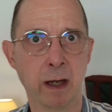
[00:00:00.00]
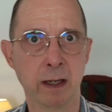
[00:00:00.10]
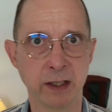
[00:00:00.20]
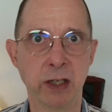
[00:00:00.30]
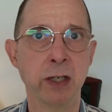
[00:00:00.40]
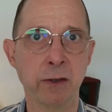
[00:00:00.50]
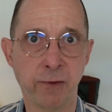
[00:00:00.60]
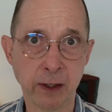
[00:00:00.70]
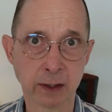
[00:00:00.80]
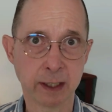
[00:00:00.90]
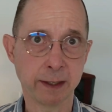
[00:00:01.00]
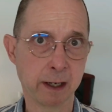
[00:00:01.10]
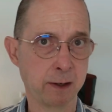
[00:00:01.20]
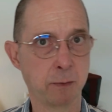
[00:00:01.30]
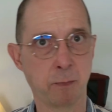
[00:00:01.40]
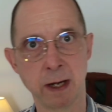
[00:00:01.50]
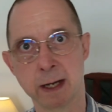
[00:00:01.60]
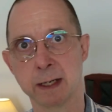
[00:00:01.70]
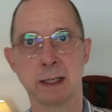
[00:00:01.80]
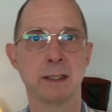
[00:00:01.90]
a gazillion fields in there, you're
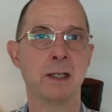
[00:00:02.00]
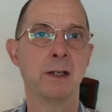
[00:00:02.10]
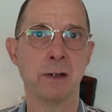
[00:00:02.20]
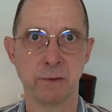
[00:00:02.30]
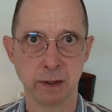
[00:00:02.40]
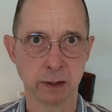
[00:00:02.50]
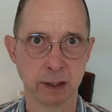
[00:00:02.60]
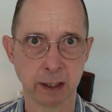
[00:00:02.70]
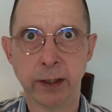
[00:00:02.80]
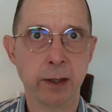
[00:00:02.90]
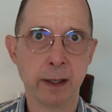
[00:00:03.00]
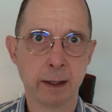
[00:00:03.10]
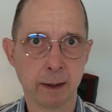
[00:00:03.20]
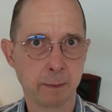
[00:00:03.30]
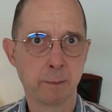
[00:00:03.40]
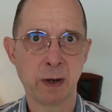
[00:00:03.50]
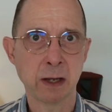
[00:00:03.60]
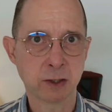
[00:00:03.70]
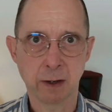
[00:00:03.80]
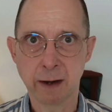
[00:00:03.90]
bringing a gazillion fields into the
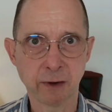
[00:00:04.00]
browser